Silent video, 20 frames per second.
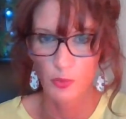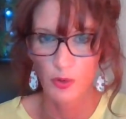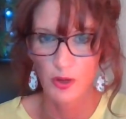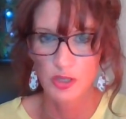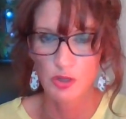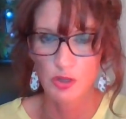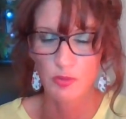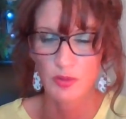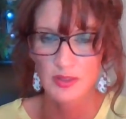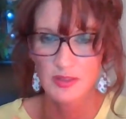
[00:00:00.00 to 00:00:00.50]
where
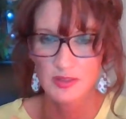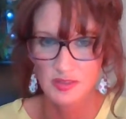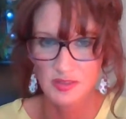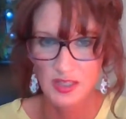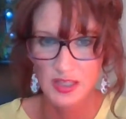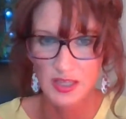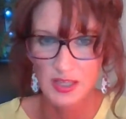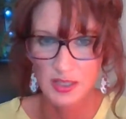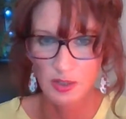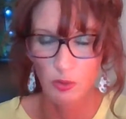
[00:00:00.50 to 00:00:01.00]
you can
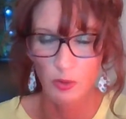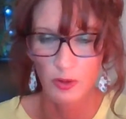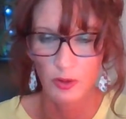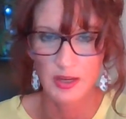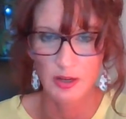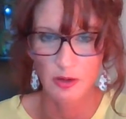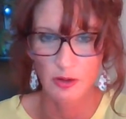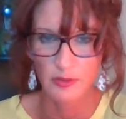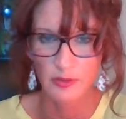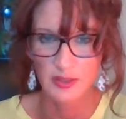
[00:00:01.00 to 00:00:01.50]
see or
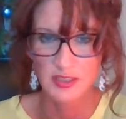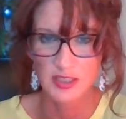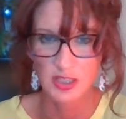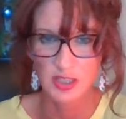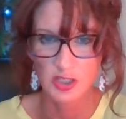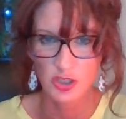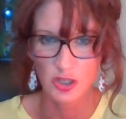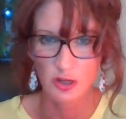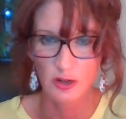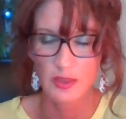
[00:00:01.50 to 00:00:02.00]
hear the
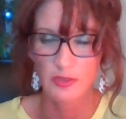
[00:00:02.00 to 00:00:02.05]
teacher